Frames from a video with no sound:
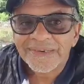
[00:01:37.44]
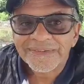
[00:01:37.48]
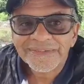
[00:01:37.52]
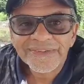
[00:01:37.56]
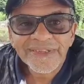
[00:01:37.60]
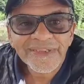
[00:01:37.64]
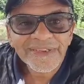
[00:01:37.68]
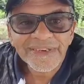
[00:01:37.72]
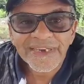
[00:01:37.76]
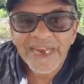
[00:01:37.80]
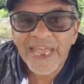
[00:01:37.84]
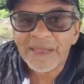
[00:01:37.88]

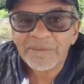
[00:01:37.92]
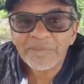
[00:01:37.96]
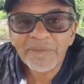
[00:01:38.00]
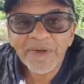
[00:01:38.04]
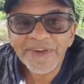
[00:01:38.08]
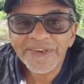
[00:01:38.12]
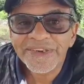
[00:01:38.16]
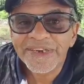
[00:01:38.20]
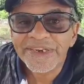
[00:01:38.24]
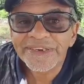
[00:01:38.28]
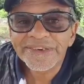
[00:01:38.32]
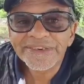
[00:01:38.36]
The
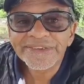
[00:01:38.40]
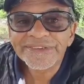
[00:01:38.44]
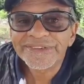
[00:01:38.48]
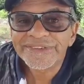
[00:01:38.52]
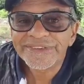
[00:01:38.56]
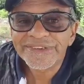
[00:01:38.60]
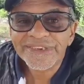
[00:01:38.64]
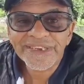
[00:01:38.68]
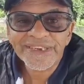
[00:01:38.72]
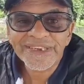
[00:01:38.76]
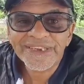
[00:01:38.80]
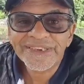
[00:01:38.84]
climate didn't
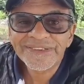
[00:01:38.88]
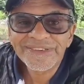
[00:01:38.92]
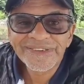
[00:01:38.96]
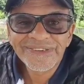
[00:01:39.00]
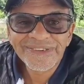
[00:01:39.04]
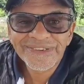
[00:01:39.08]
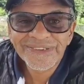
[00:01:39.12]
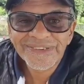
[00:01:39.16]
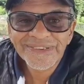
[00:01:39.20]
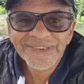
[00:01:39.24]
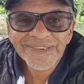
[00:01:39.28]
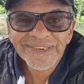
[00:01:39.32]
change
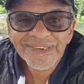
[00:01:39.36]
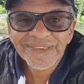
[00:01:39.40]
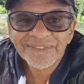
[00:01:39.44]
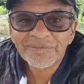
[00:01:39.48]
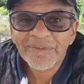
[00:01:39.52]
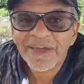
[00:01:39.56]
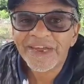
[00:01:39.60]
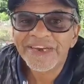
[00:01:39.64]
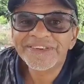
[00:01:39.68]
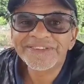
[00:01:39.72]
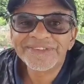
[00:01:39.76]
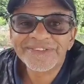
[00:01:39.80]

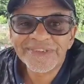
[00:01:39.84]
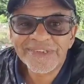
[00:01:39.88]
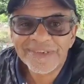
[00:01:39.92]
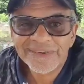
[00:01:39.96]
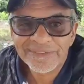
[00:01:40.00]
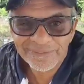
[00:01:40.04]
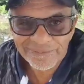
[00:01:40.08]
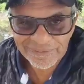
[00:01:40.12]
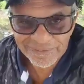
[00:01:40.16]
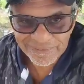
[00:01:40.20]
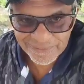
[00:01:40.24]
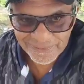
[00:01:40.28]
by
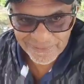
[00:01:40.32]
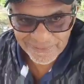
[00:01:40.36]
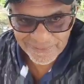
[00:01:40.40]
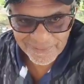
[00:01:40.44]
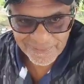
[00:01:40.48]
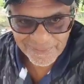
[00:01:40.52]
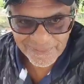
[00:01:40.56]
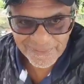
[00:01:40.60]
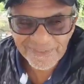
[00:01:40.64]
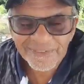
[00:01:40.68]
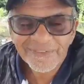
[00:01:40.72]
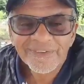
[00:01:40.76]
itself.
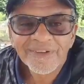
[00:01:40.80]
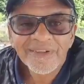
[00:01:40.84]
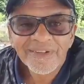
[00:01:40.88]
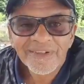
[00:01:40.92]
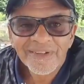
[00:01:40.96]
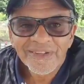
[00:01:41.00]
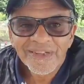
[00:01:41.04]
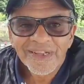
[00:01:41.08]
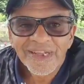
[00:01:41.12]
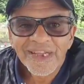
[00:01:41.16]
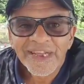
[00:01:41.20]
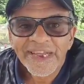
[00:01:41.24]

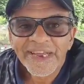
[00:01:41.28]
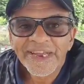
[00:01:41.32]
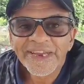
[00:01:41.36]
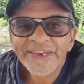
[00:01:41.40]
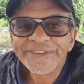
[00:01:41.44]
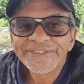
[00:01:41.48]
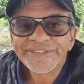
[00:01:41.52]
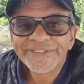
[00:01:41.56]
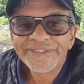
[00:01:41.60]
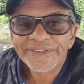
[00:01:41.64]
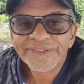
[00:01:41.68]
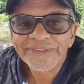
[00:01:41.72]

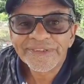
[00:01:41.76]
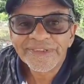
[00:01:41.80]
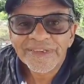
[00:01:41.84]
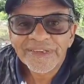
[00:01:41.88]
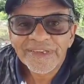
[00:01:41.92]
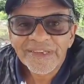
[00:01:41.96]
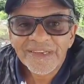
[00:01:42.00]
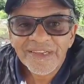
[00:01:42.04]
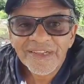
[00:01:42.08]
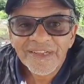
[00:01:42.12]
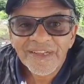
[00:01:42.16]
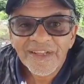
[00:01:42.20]

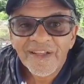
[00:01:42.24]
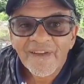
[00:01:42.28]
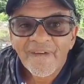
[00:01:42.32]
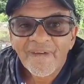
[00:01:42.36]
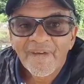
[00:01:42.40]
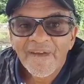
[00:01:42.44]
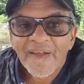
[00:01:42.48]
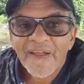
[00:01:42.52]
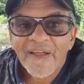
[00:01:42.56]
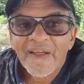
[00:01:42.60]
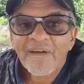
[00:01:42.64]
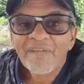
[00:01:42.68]

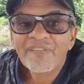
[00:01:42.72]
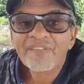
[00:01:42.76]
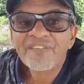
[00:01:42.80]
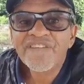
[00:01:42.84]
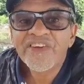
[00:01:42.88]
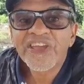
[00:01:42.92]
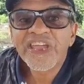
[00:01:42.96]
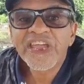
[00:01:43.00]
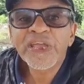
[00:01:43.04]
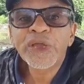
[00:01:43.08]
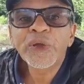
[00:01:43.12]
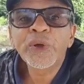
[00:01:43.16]
It's
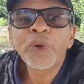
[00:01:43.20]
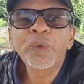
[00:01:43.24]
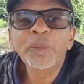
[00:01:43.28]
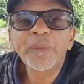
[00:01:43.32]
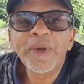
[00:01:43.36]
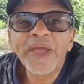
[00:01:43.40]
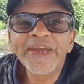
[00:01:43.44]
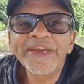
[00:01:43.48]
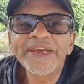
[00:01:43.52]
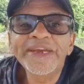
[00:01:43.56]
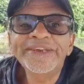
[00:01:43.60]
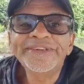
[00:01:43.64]
we who
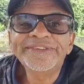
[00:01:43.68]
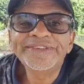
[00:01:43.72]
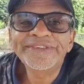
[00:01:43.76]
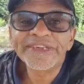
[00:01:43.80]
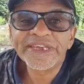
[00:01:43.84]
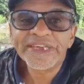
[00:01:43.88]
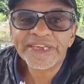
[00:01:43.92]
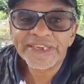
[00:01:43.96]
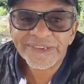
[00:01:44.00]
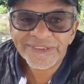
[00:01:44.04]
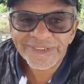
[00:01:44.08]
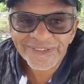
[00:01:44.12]
made it
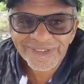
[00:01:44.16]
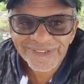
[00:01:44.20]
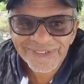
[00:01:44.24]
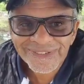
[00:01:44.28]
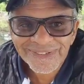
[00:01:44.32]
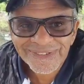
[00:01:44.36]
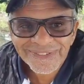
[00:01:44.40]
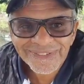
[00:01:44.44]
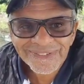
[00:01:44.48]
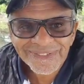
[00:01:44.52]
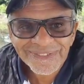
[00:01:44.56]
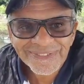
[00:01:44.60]
change.
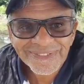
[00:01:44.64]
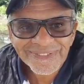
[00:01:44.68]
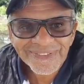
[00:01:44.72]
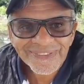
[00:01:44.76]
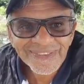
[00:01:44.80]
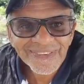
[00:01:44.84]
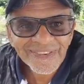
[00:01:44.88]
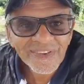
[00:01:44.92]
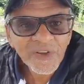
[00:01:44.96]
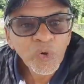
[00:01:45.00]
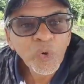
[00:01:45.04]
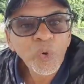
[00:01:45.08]

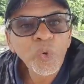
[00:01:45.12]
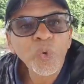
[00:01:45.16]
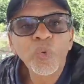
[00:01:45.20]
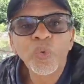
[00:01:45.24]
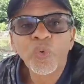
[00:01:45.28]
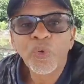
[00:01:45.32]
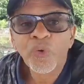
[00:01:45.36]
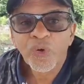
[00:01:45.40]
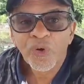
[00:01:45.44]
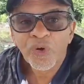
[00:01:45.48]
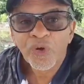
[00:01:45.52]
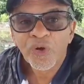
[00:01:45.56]

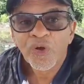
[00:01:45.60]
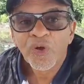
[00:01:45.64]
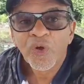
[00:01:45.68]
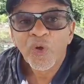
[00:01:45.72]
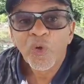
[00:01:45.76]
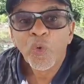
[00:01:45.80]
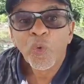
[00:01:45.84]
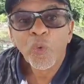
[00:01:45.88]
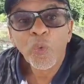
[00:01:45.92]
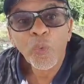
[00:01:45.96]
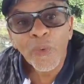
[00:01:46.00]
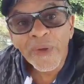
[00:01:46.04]
Who?
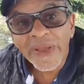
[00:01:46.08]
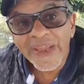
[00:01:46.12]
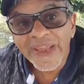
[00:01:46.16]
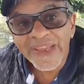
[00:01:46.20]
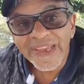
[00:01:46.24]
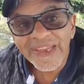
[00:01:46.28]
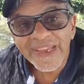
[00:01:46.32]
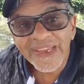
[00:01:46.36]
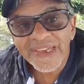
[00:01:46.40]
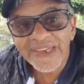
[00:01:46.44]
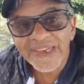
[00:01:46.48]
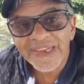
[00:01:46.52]

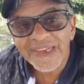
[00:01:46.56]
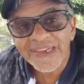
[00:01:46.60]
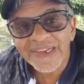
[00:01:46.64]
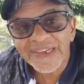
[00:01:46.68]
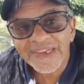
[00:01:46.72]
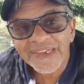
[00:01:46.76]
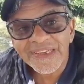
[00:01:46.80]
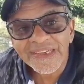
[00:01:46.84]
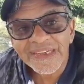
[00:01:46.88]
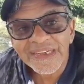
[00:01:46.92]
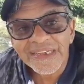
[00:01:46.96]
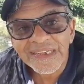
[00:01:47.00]
We?
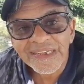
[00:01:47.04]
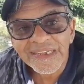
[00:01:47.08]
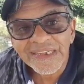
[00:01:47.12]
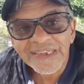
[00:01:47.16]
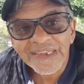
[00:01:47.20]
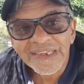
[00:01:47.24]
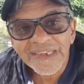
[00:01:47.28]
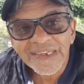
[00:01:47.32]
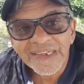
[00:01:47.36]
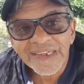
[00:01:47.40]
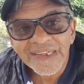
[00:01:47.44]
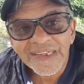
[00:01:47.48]

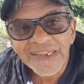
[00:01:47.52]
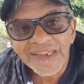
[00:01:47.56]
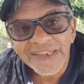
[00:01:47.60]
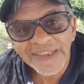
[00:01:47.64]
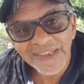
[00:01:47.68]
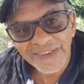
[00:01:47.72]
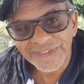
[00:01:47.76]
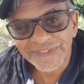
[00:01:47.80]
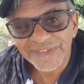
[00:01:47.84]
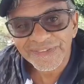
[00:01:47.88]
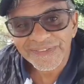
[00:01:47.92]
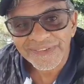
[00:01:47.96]

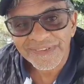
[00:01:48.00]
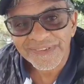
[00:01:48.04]
Yes.